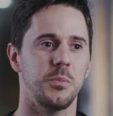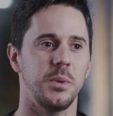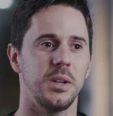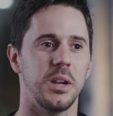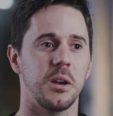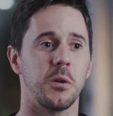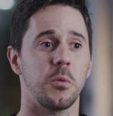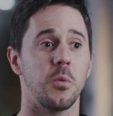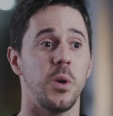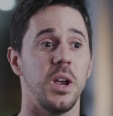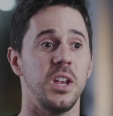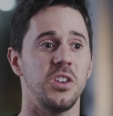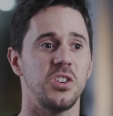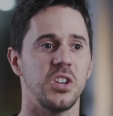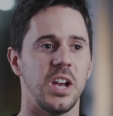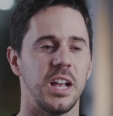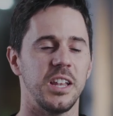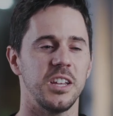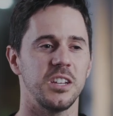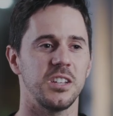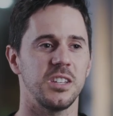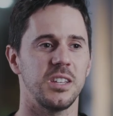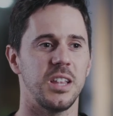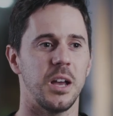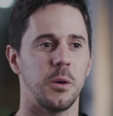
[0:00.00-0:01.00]
it's been a great
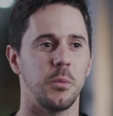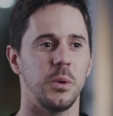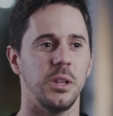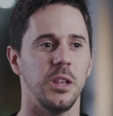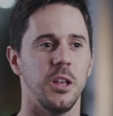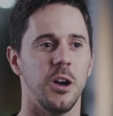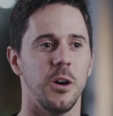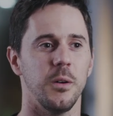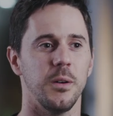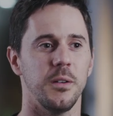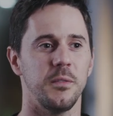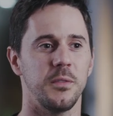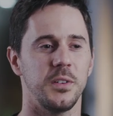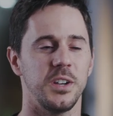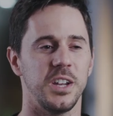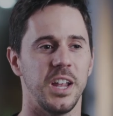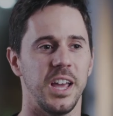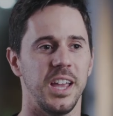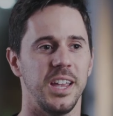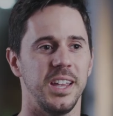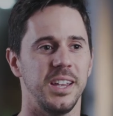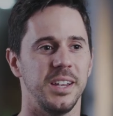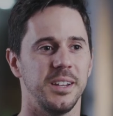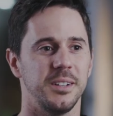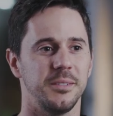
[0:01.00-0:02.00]
challenge that we love every
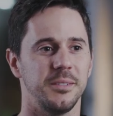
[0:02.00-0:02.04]
day.